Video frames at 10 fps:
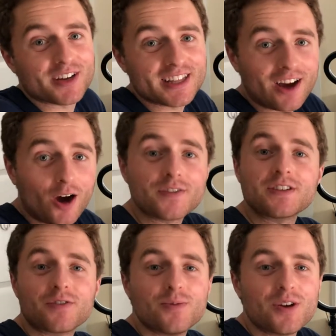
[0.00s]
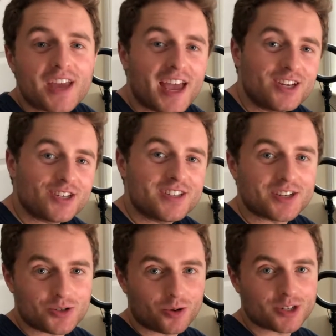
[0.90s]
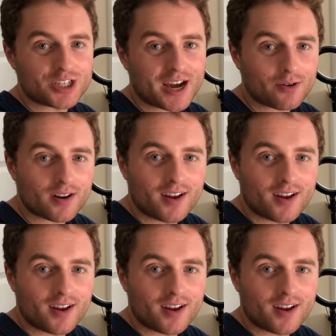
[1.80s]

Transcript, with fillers: in the Office of Communications at Georgetown.